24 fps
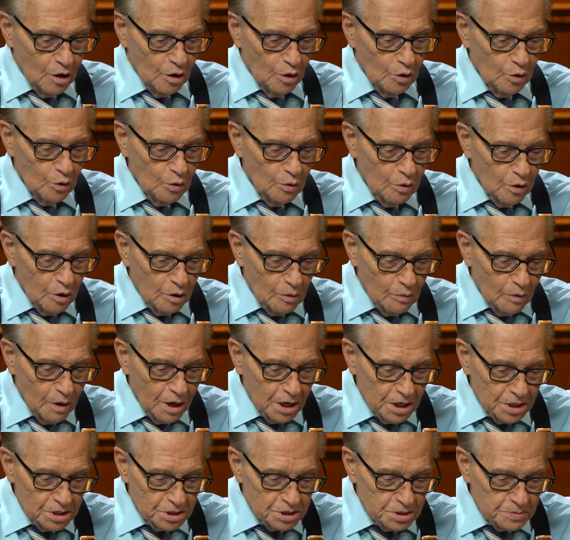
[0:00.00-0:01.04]
Who or what
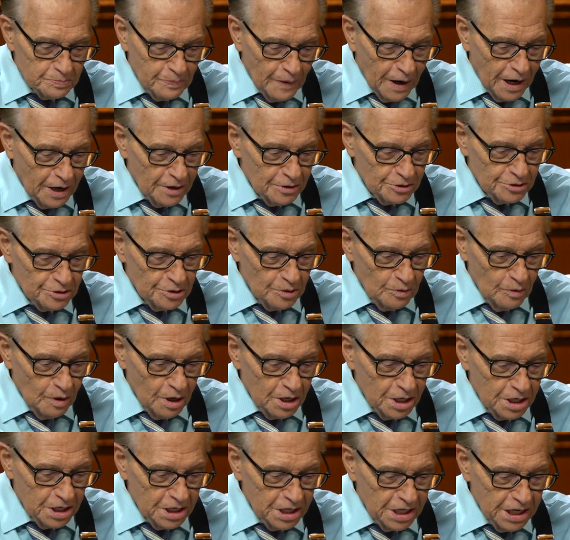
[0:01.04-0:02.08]
inspires you
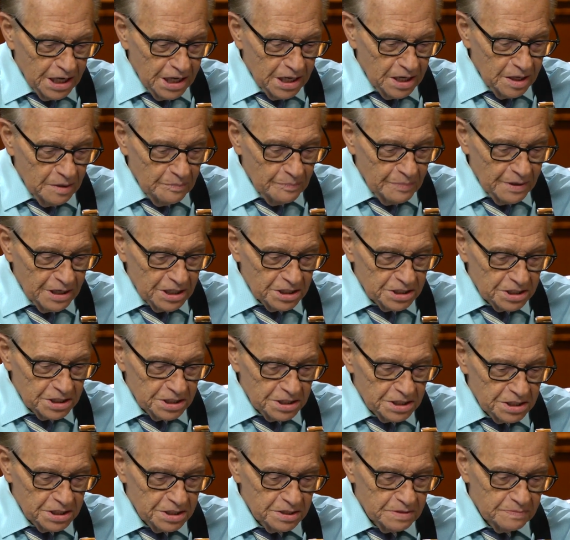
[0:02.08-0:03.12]
on a daily
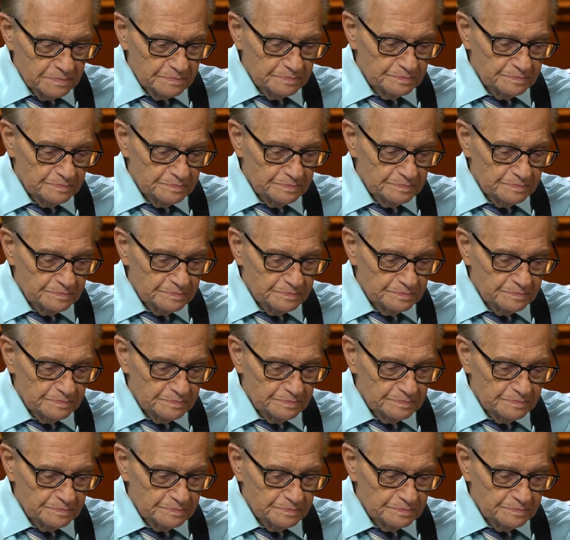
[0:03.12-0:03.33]
basis?